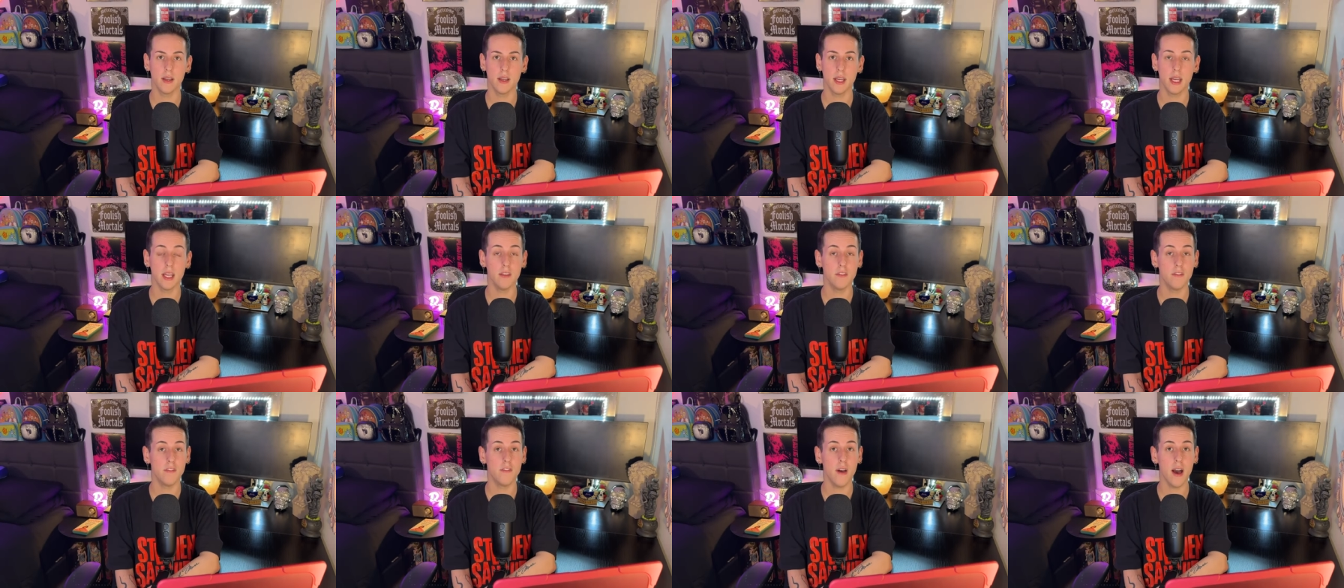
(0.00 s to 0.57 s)
In
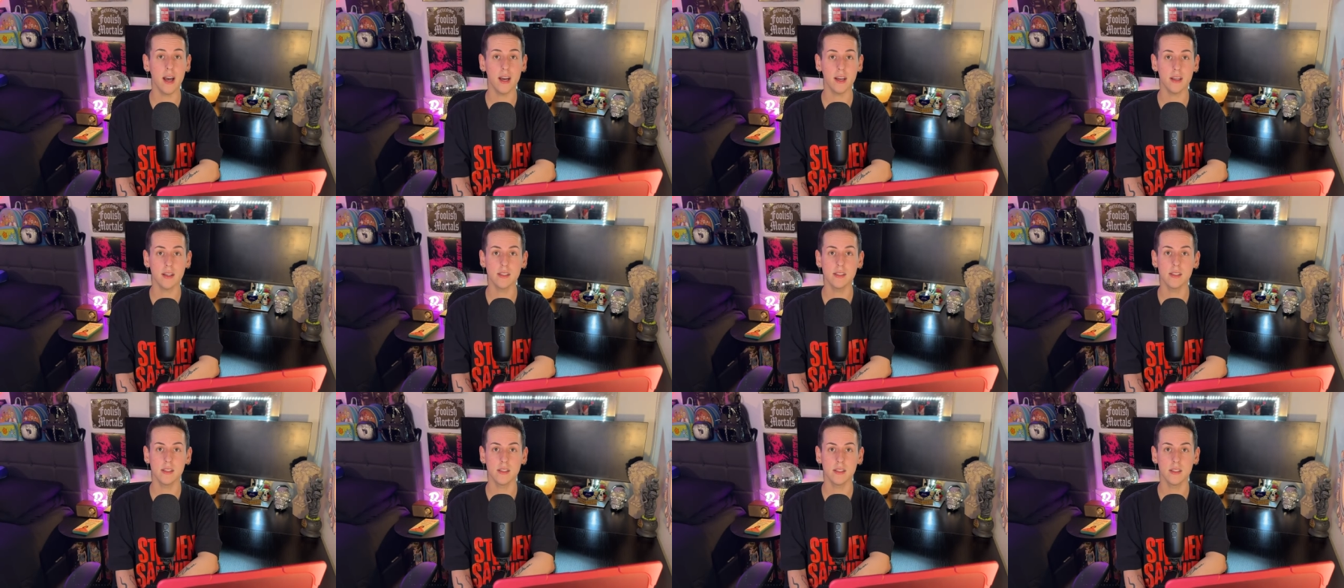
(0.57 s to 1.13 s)

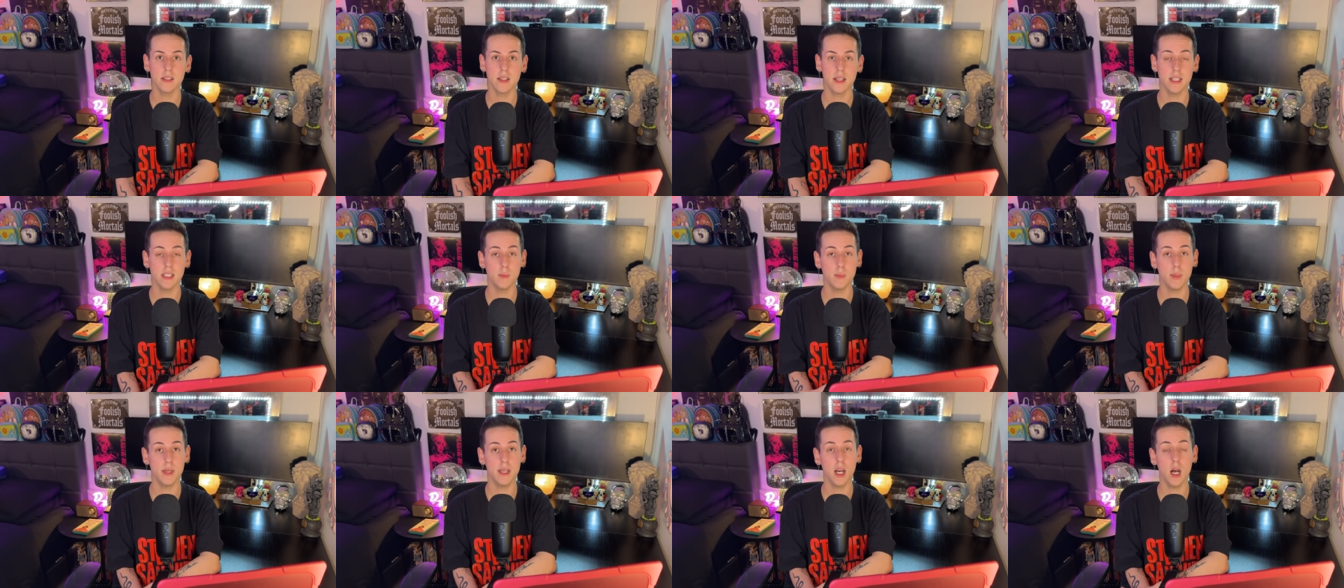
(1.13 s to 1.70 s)
fact, it's
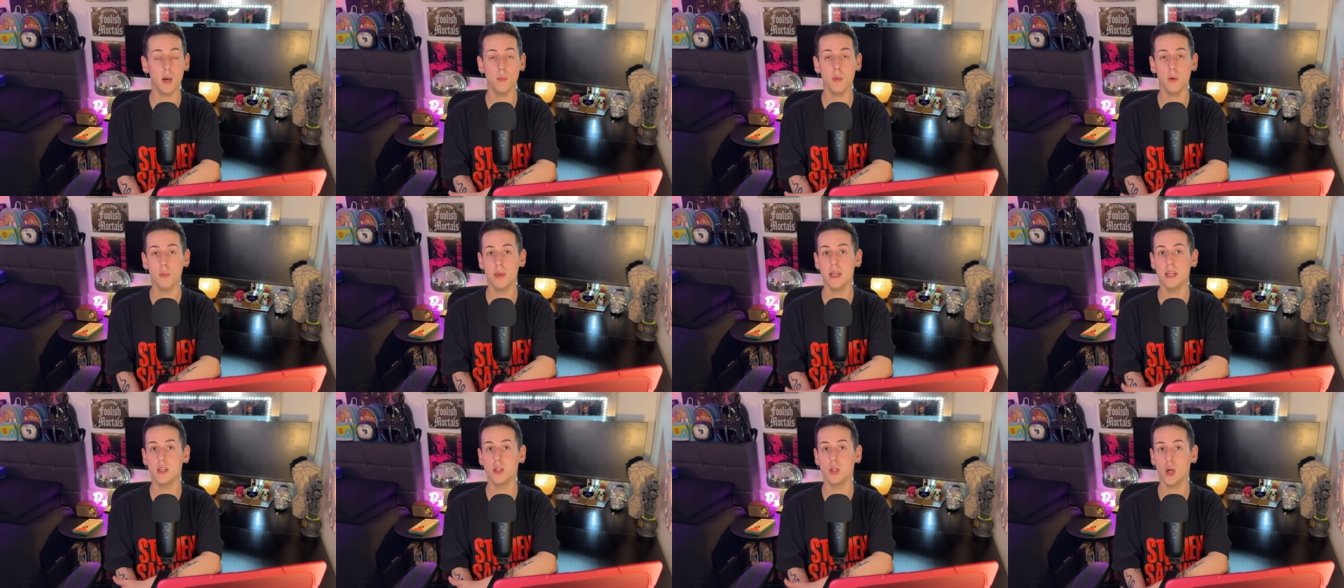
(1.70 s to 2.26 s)
become a
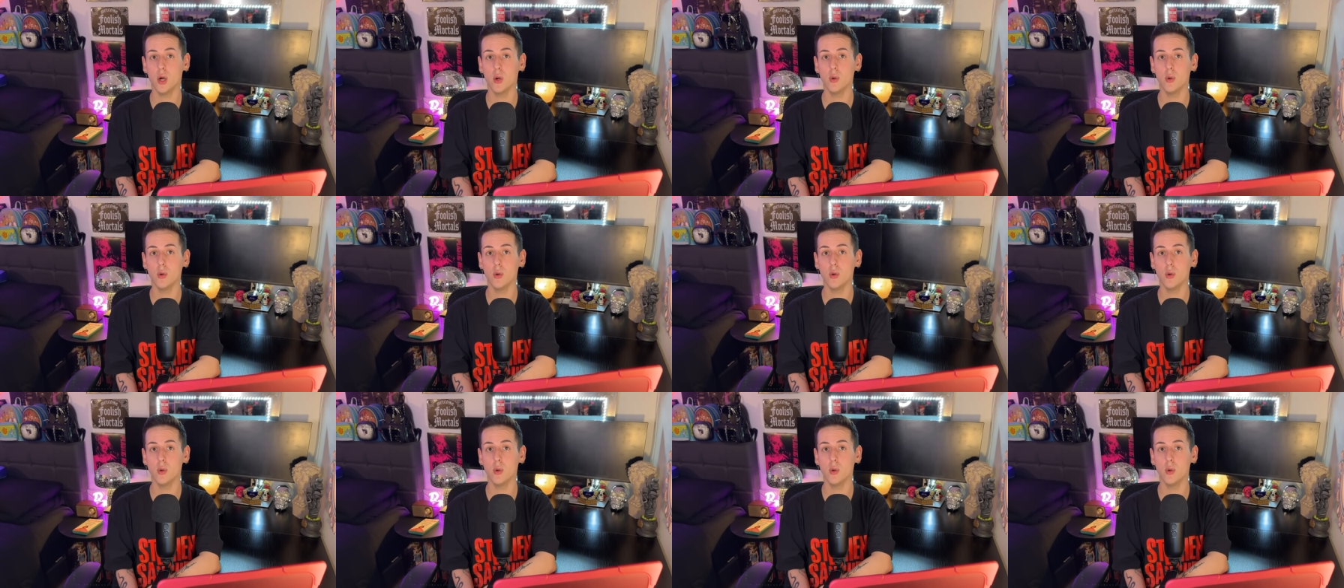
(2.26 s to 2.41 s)
big no